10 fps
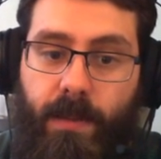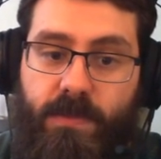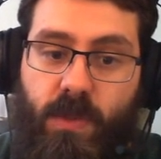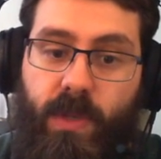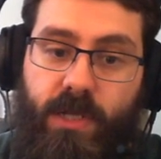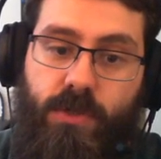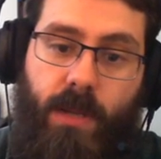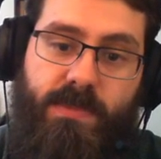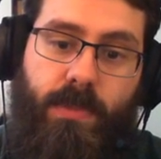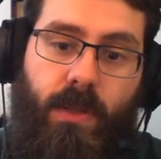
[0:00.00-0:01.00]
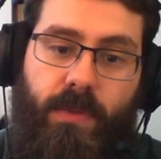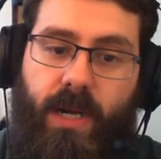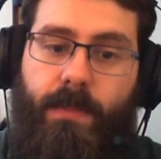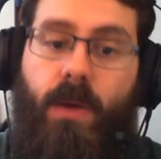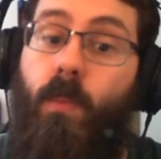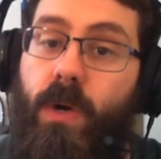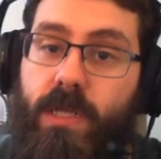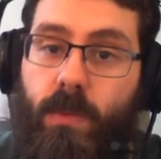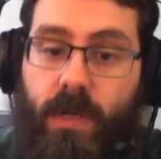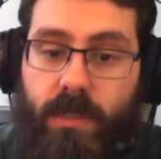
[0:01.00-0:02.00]
So when it drops below that amount, what do
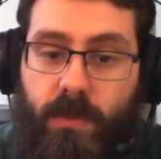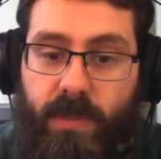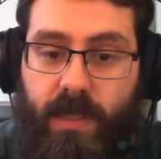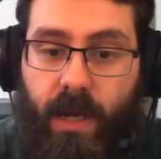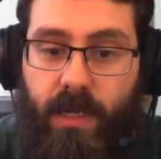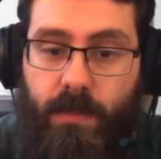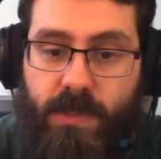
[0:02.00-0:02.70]
you want to do with the item?